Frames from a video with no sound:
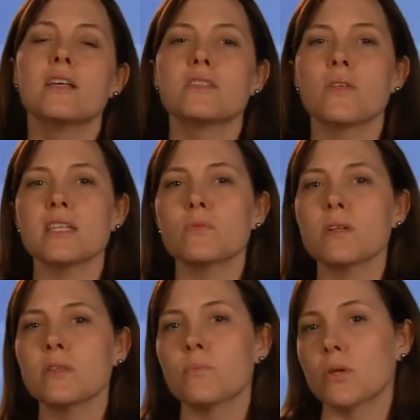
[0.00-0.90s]
So that's one
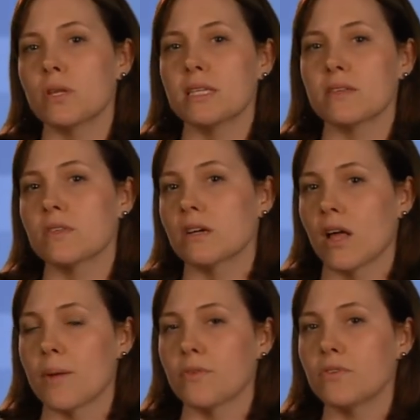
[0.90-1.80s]
of the beauties of the
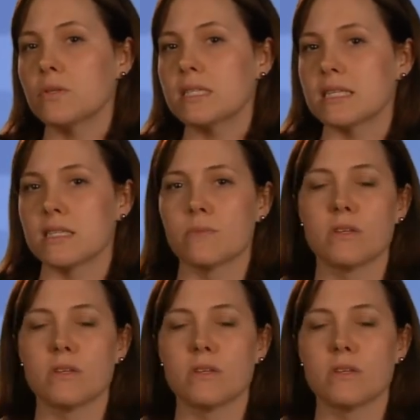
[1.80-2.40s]
Gleim review system.